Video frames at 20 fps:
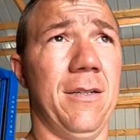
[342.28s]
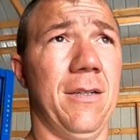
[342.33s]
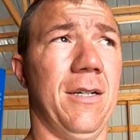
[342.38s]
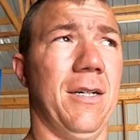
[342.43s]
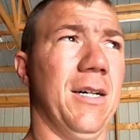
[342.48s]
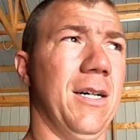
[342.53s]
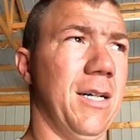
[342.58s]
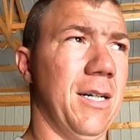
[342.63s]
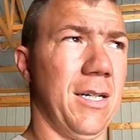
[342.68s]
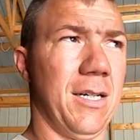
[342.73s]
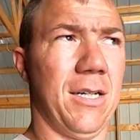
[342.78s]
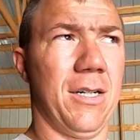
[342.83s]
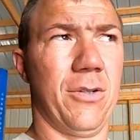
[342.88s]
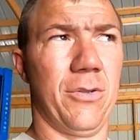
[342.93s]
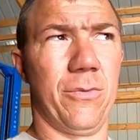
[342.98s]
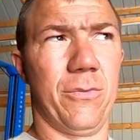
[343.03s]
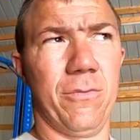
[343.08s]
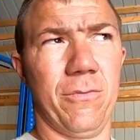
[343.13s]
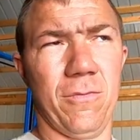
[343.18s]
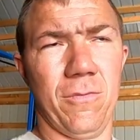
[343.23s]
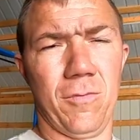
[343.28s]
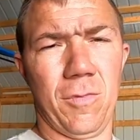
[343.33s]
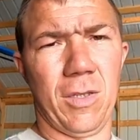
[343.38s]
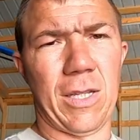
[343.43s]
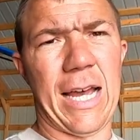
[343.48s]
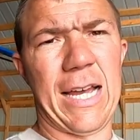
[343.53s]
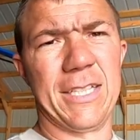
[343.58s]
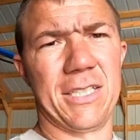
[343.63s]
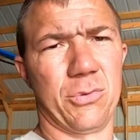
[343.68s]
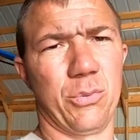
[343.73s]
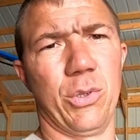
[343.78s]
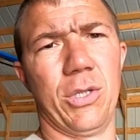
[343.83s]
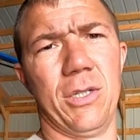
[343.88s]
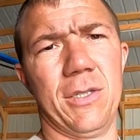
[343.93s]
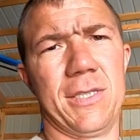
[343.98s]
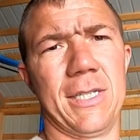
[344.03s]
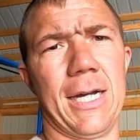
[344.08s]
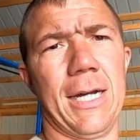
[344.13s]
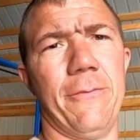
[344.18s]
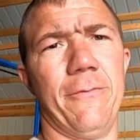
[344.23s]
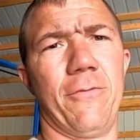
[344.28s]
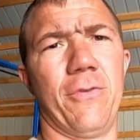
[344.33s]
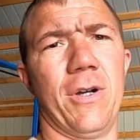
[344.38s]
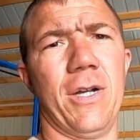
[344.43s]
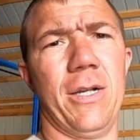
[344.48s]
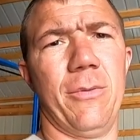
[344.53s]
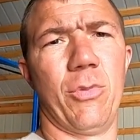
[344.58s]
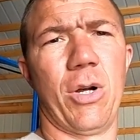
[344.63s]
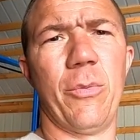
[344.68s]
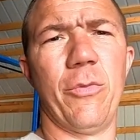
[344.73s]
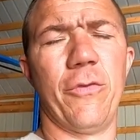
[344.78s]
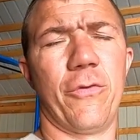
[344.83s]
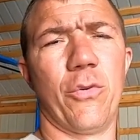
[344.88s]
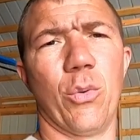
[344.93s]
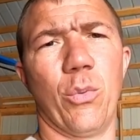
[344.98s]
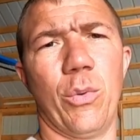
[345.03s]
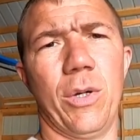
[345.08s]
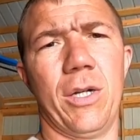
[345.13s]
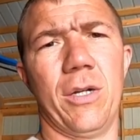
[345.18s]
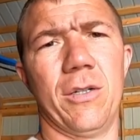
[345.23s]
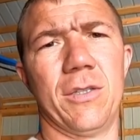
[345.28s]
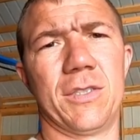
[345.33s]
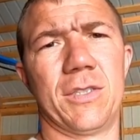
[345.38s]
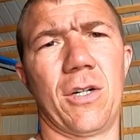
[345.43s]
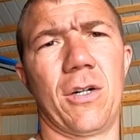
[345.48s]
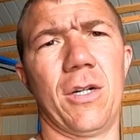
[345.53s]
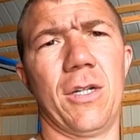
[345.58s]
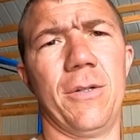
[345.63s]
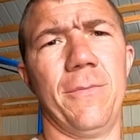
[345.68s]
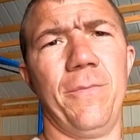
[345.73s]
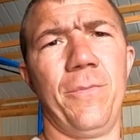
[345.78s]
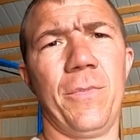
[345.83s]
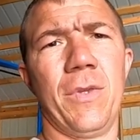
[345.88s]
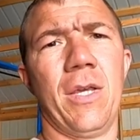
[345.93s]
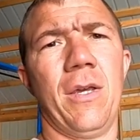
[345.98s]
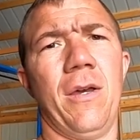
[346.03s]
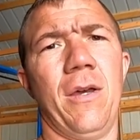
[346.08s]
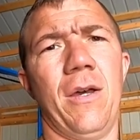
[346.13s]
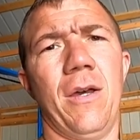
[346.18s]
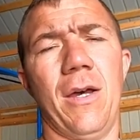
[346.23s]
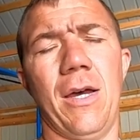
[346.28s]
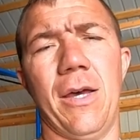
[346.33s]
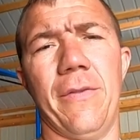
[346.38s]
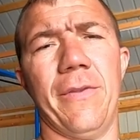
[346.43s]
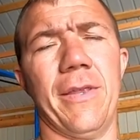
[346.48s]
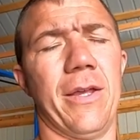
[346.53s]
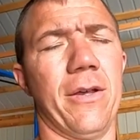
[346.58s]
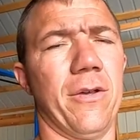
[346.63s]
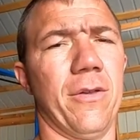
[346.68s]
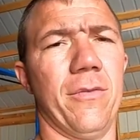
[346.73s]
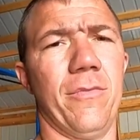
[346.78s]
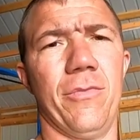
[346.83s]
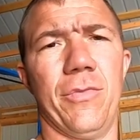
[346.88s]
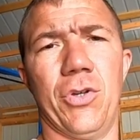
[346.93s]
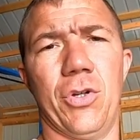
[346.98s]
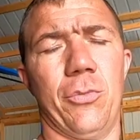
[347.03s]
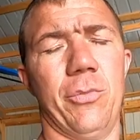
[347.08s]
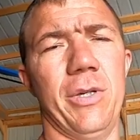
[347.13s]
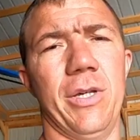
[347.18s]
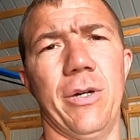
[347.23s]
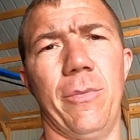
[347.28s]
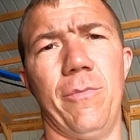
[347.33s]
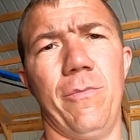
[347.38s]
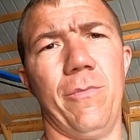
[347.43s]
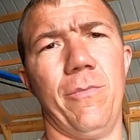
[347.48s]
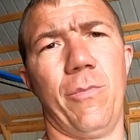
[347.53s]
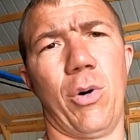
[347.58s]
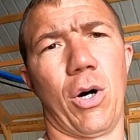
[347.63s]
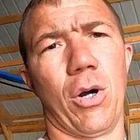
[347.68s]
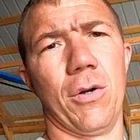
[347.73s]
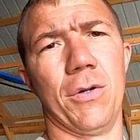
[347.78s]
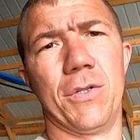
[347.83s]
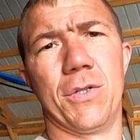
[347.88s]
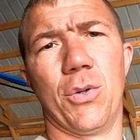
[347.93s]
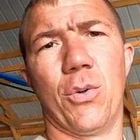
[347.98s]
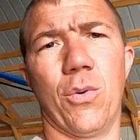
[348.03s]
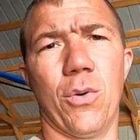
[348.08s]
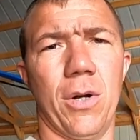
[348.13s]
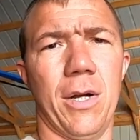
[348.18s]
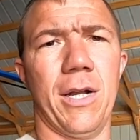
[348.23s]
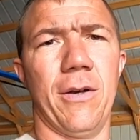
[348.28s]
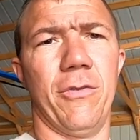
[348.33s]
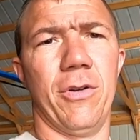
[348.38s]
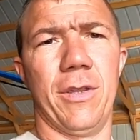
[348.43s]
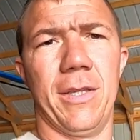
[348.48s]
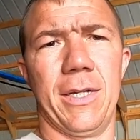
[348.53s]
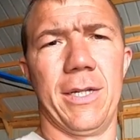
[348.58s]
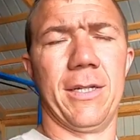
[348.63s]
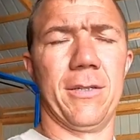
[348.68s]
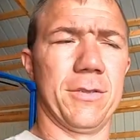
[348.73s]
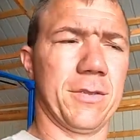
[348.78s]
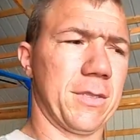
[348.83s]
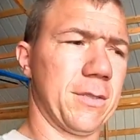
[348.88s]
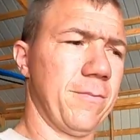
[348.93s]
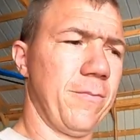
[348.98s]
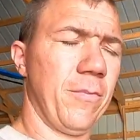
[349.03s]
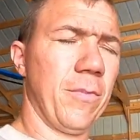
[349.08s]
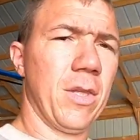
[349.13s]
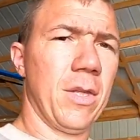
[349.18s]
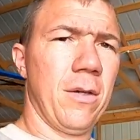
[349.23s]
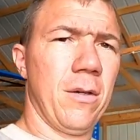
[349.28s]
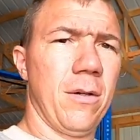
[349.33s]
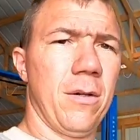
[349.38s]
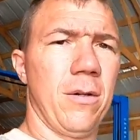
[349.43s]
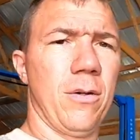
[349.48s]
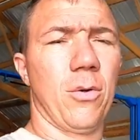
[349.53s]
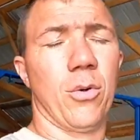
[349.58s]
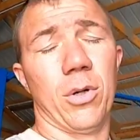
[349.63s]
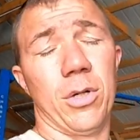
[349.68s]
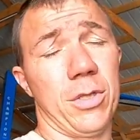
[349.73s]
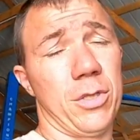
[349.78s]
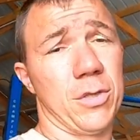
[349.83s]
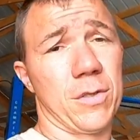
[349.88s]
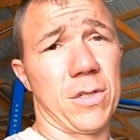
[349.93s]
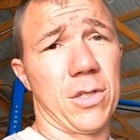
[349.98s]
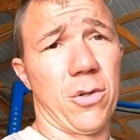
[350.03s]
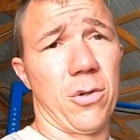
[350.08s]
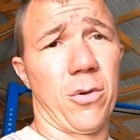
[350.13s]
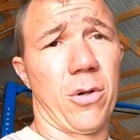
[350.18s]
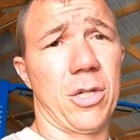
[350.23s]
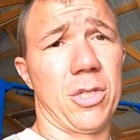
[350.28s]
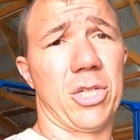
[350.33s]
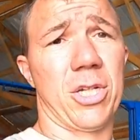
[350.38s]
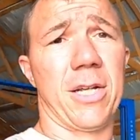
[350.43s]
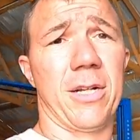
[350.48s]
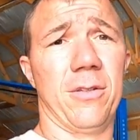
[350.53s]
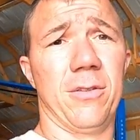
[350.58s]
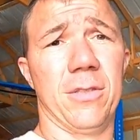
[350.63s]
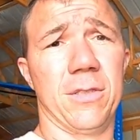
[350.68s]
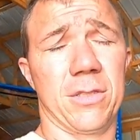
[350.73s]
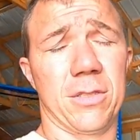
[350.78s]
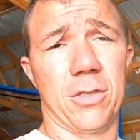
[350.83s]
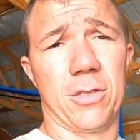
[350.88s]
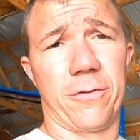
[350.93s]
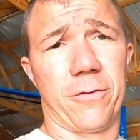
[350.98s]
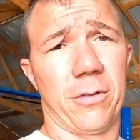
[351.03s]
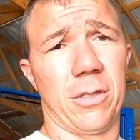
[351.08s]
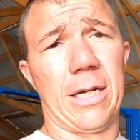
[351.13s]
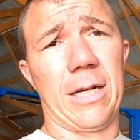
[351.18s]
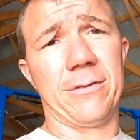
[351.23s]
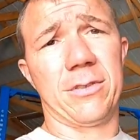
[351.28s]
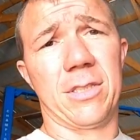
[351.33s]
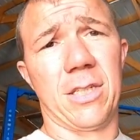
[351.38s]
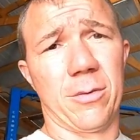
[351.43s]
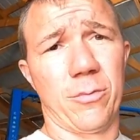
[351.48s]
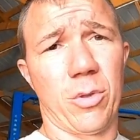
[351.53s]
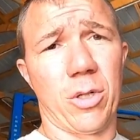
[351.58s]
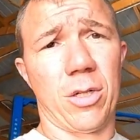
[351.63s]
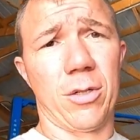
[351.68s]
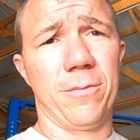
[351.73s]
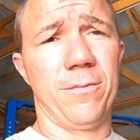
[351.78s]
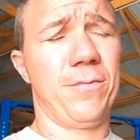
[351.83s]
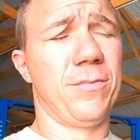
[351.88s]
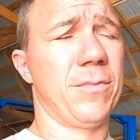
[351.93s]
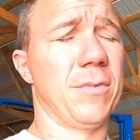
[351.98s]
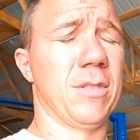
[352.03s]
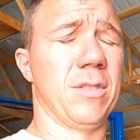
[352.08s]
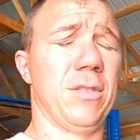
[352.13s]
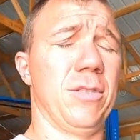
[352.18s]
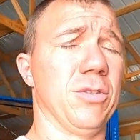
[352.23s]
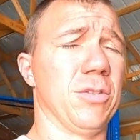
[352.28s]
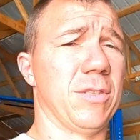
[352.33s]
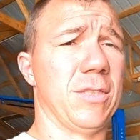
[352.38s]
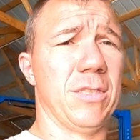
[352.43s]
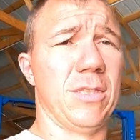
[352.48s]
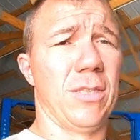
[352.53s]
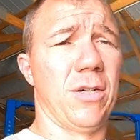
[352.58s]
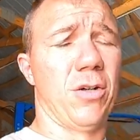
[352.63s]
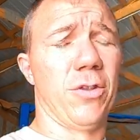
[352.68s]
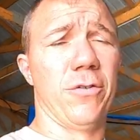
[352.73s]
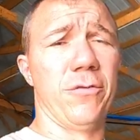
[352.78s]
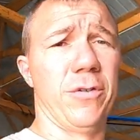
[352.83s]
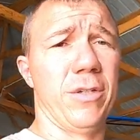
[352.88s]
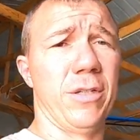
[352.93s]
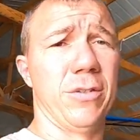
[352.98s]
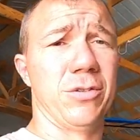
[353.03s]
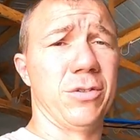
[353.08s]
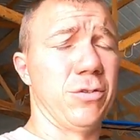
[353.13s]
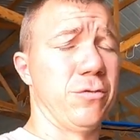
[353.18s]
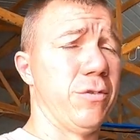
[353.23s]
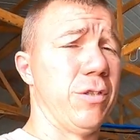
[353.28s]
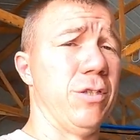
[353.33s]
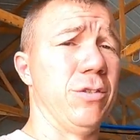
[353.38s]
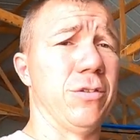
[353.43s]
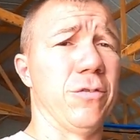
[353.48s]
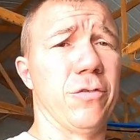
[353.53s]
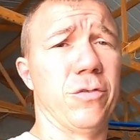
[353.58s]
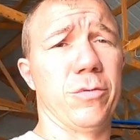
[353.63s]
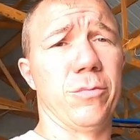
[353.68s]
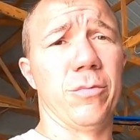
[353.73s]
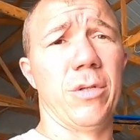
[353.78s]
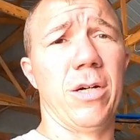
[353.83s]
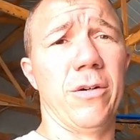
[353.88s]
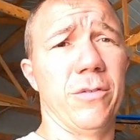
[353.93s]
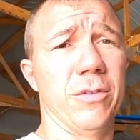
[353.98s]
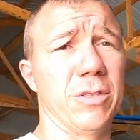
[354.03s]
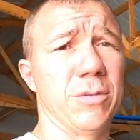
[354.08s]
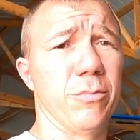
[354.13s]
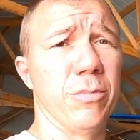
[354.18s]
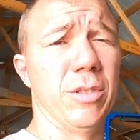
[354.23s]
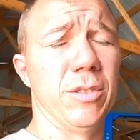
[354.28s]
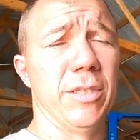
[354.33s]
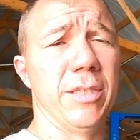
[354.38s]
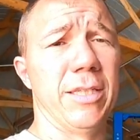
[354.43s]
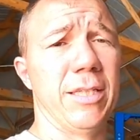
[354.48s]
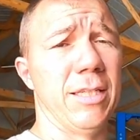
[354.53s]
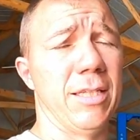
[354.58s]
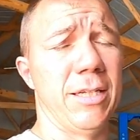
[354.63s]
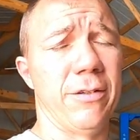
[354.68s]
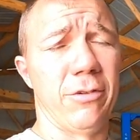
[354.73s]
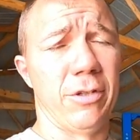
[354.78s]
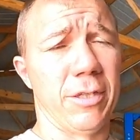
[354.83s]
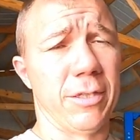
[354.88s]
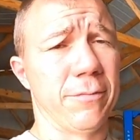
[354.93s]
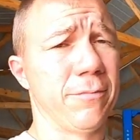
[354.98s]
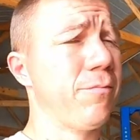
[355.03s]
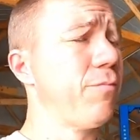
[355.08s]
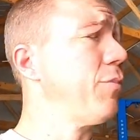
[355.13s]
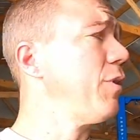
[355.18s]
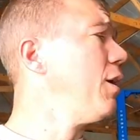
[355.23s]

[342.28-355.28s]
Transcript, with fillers: uh, last winter time frame, right before winter started, and the, there'll be a barn tour and everything else. Or you just go to our channel and search for livestock barn. You'll see all the videos. There's videos of, of us building it, everything.